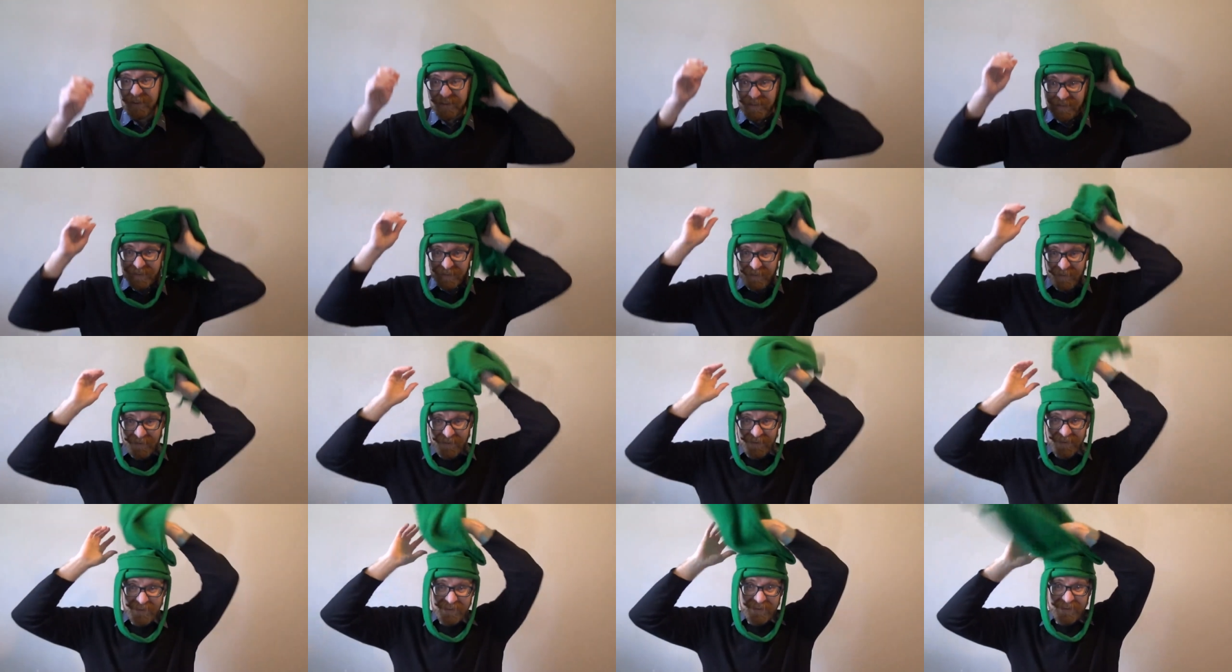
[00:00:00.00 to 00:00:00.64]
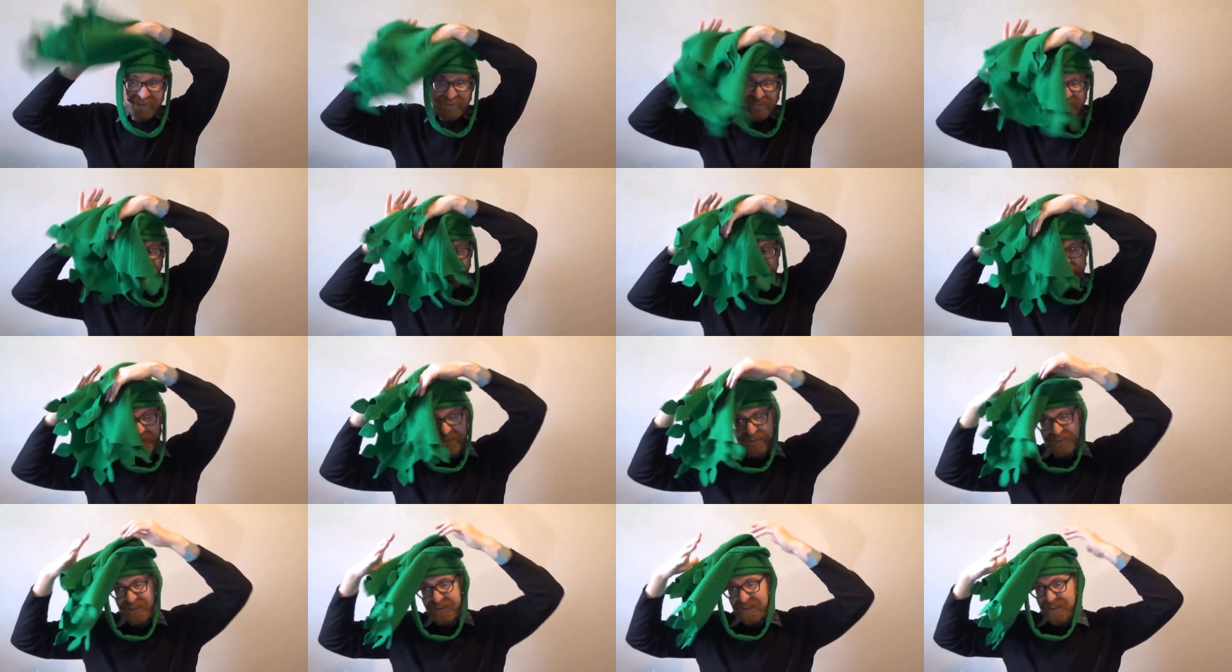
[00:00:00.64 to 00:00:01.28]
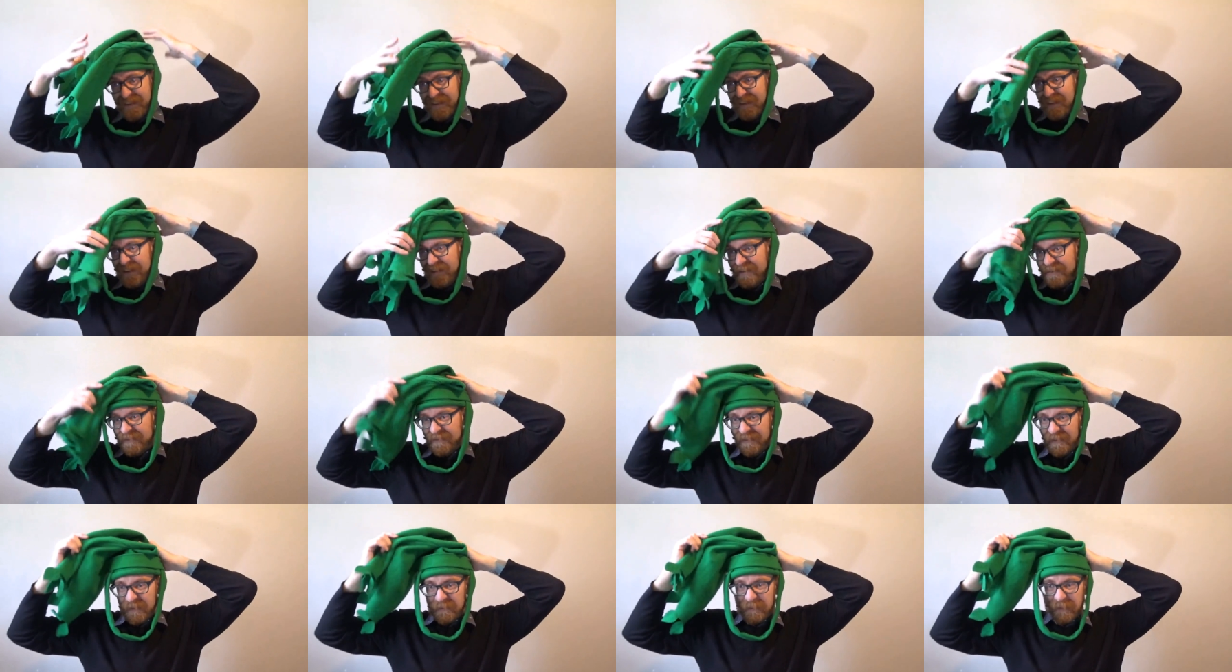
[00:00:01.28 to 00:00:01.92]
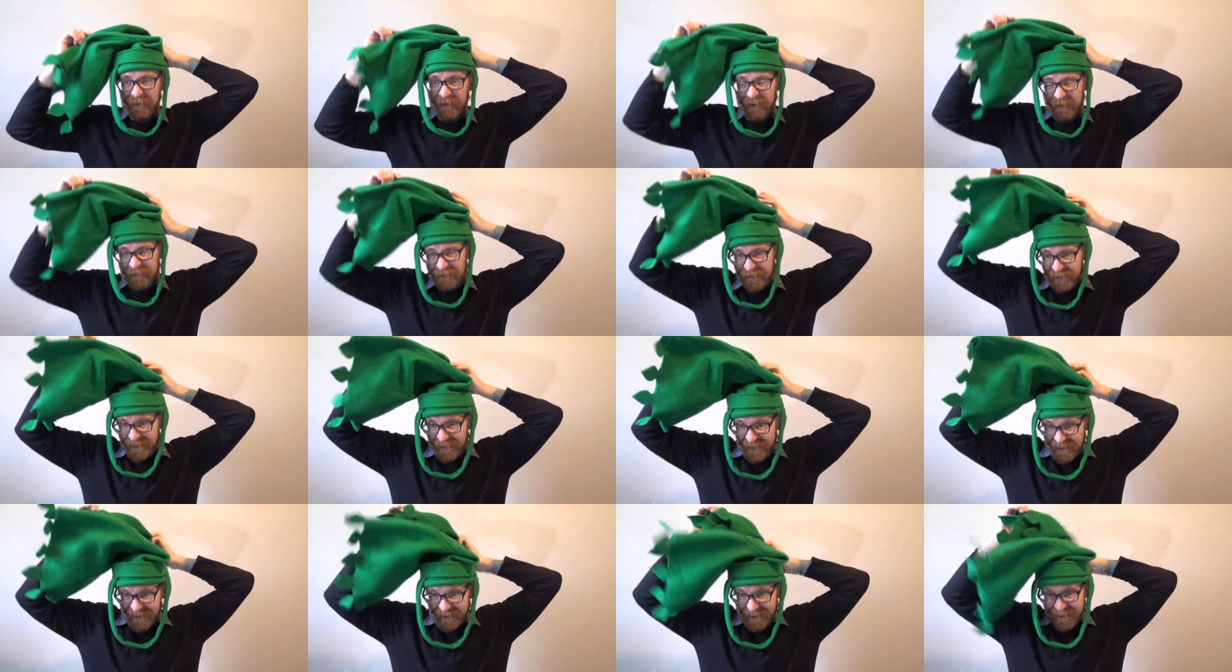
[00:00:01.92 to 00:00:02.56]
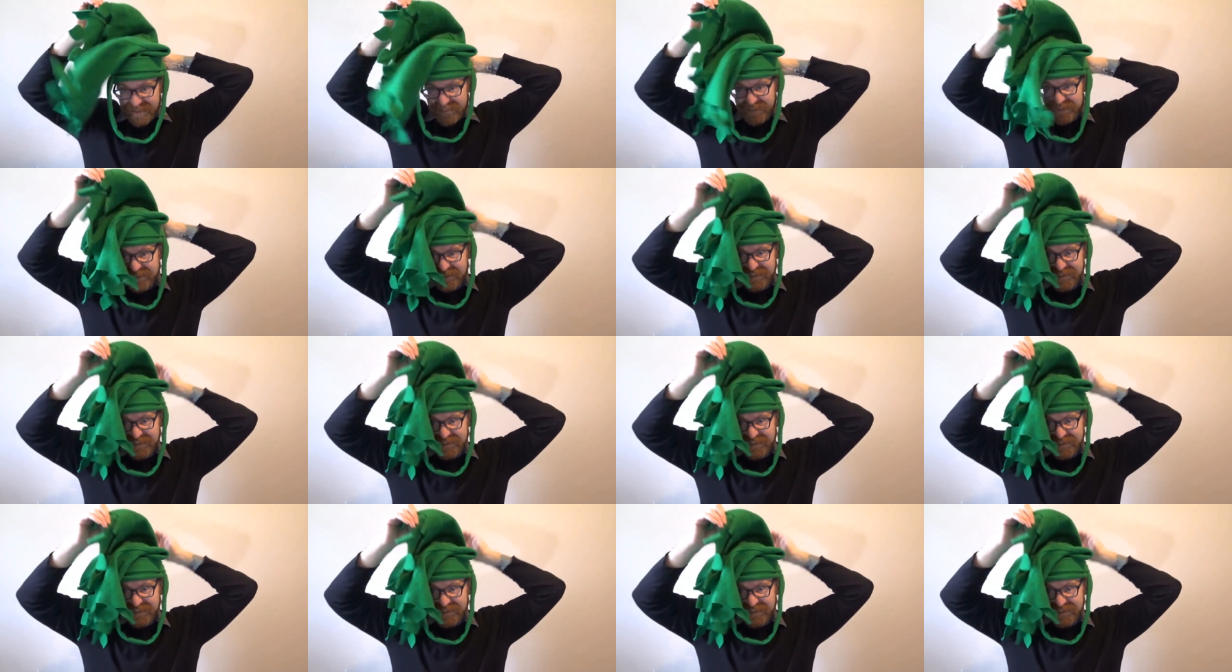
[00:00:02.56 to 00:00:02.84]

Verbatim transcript: Uh, or, as I said, flip it over there.